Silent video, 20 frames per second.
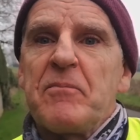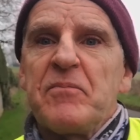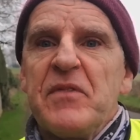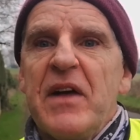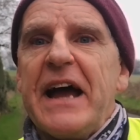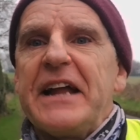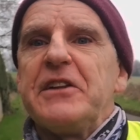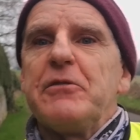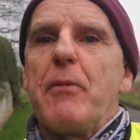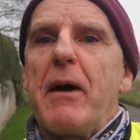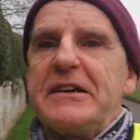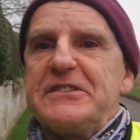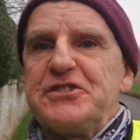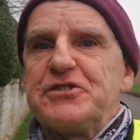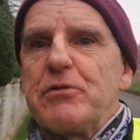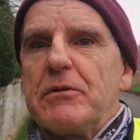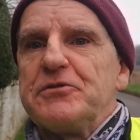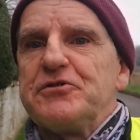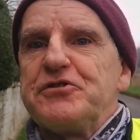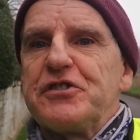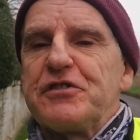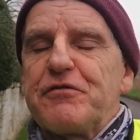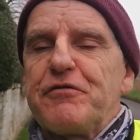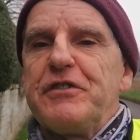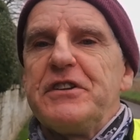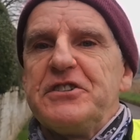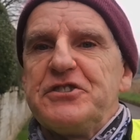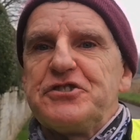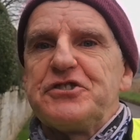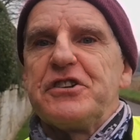Anyway, so I'm just
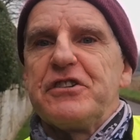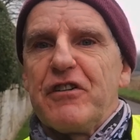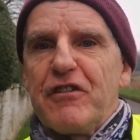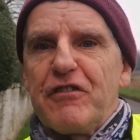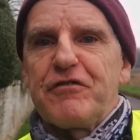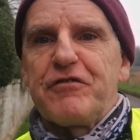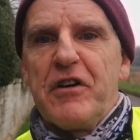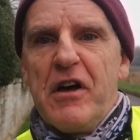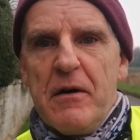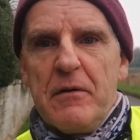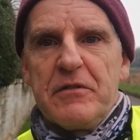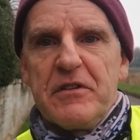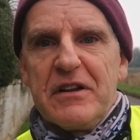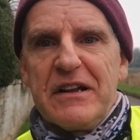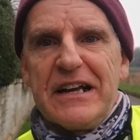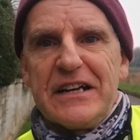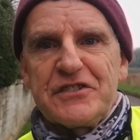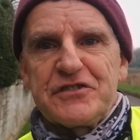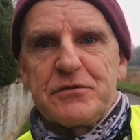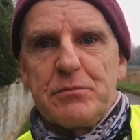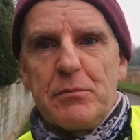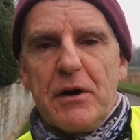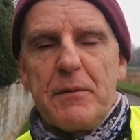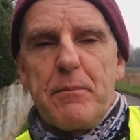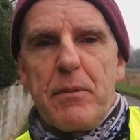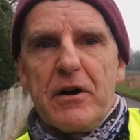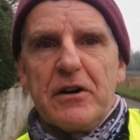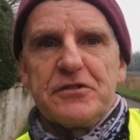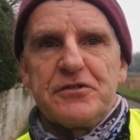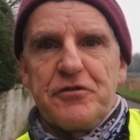finishing off the last of my
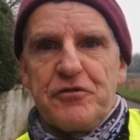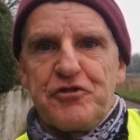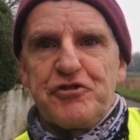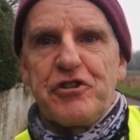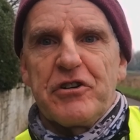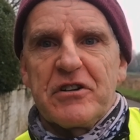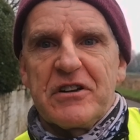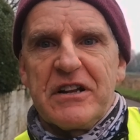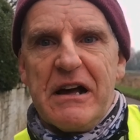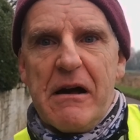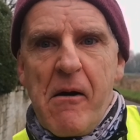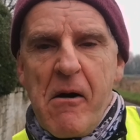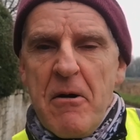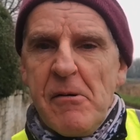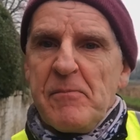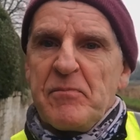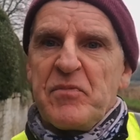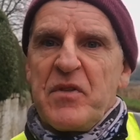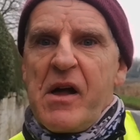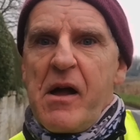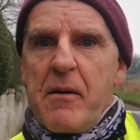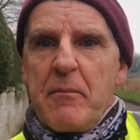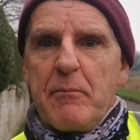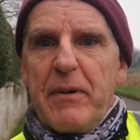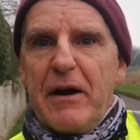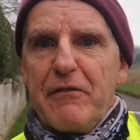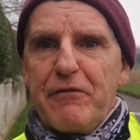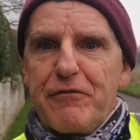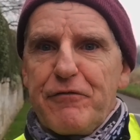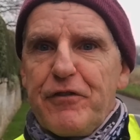bars of chocolate.
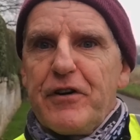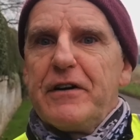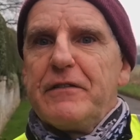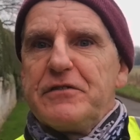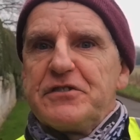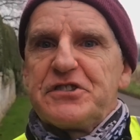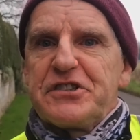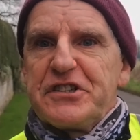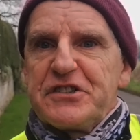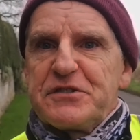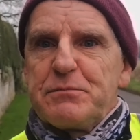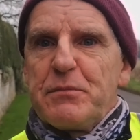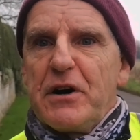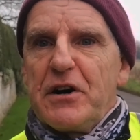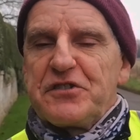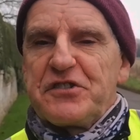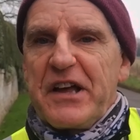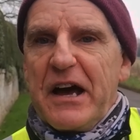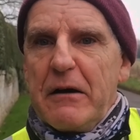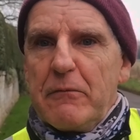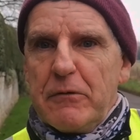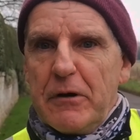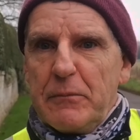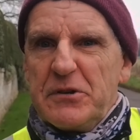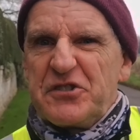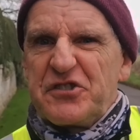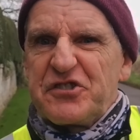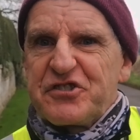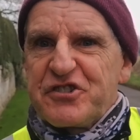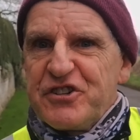About 5 or 6 miles that way,
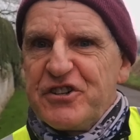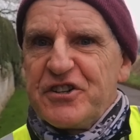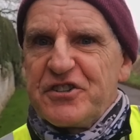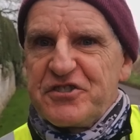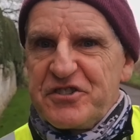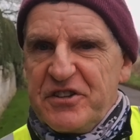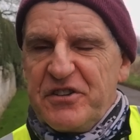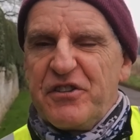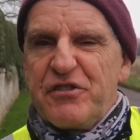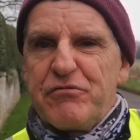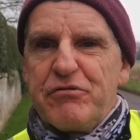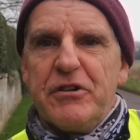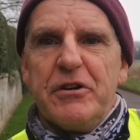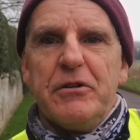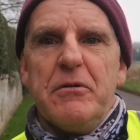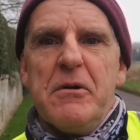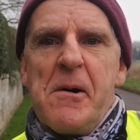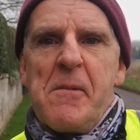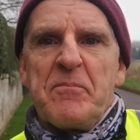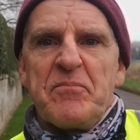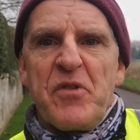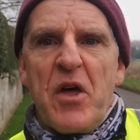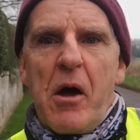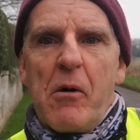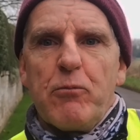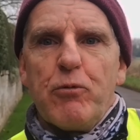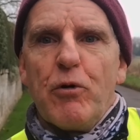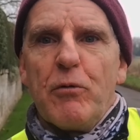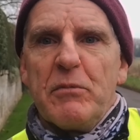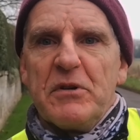we're skirting through
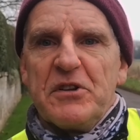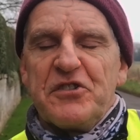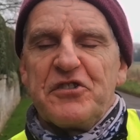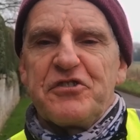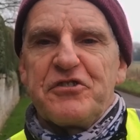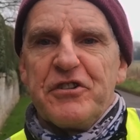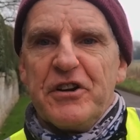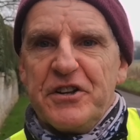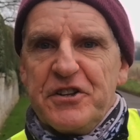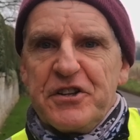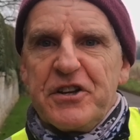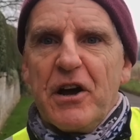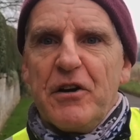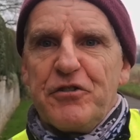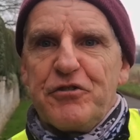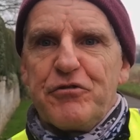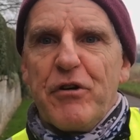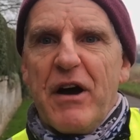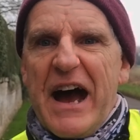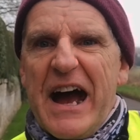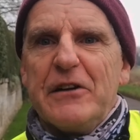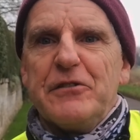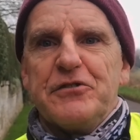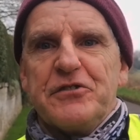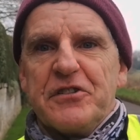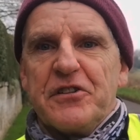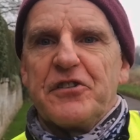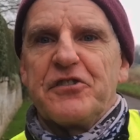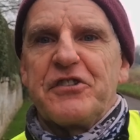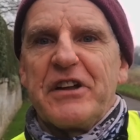Walthamstow, and you go to a
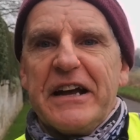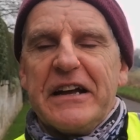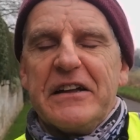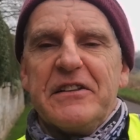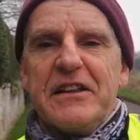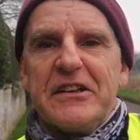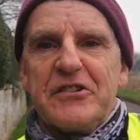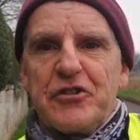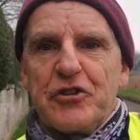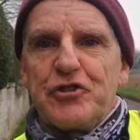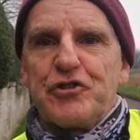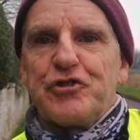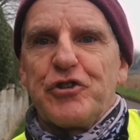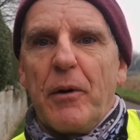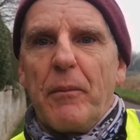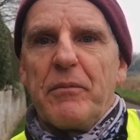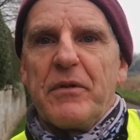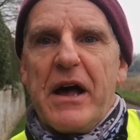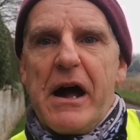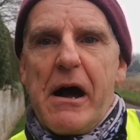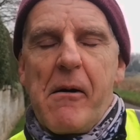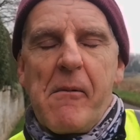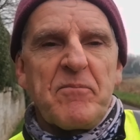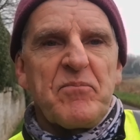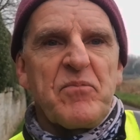housing estate and there's a shop there.